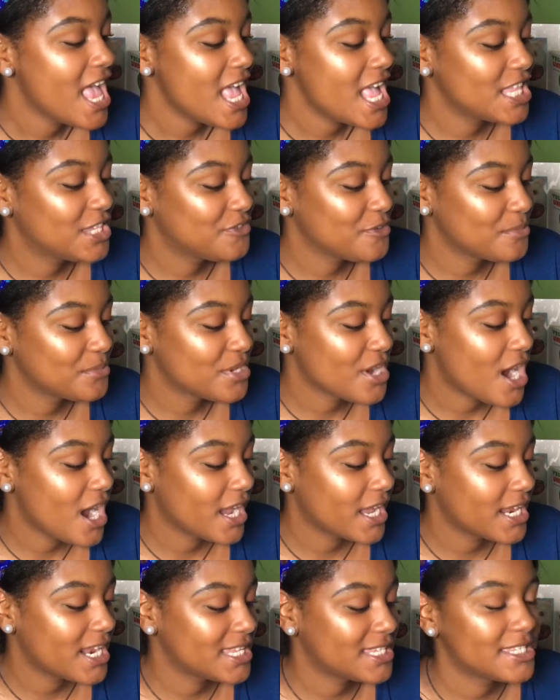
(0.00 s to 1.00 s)
It's from
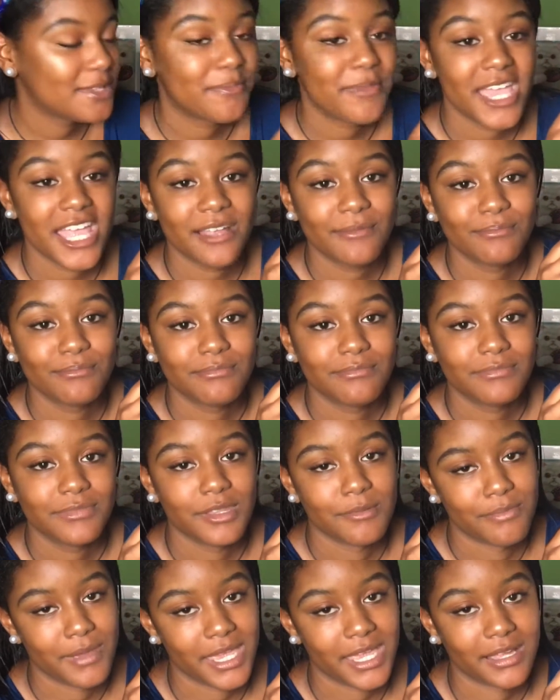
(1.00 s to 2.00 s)
Target. It's the
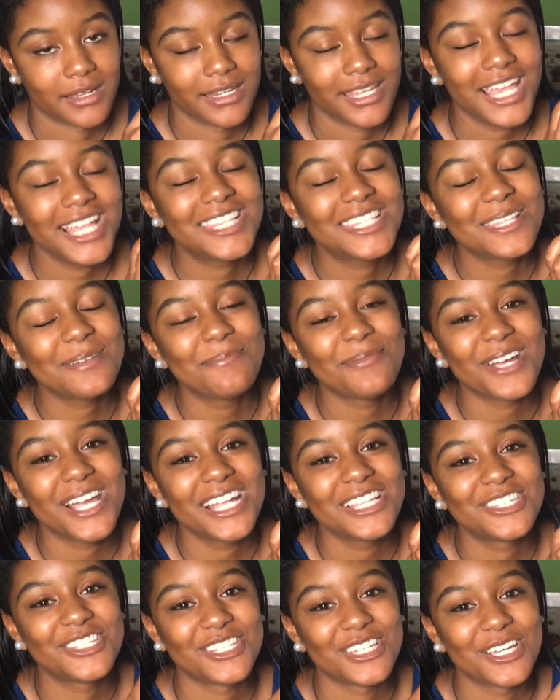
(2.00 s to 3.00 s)

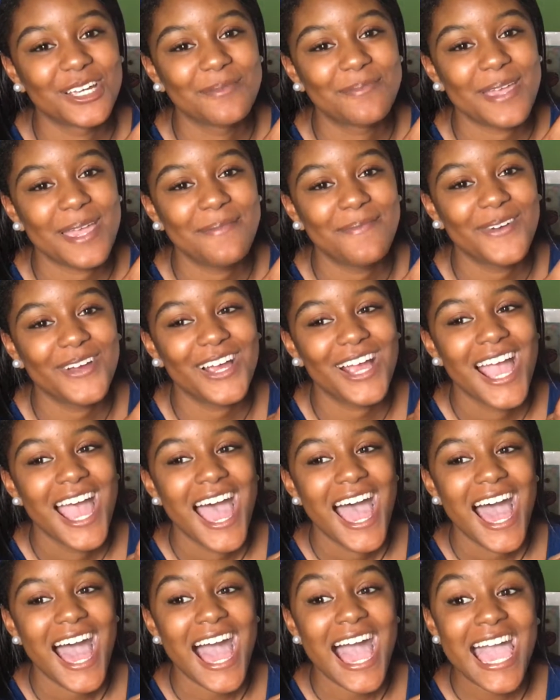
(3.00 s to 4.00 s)
brand Sugar Paper.
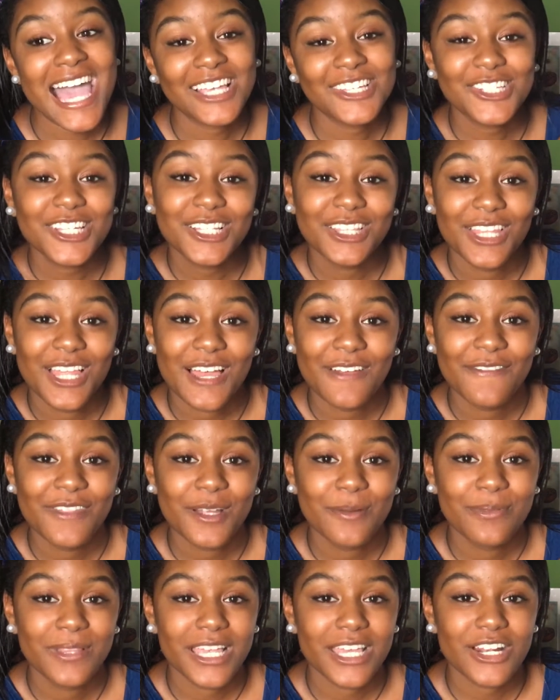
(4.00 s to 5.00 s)
I actually love
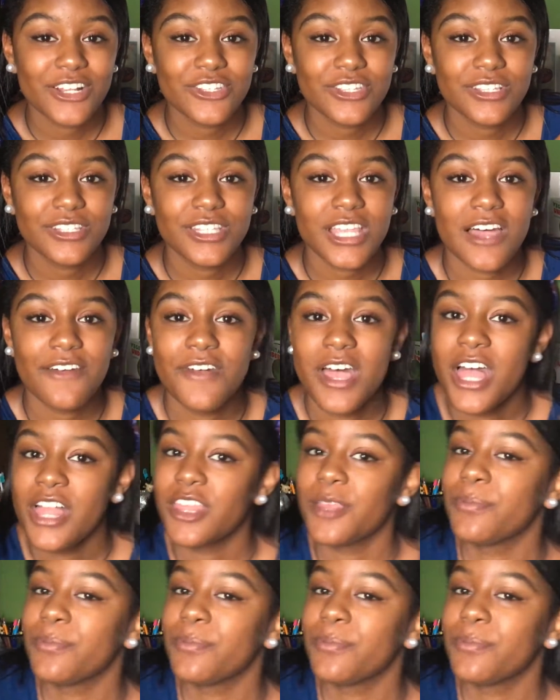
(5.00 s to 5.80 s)
their planners and stuff.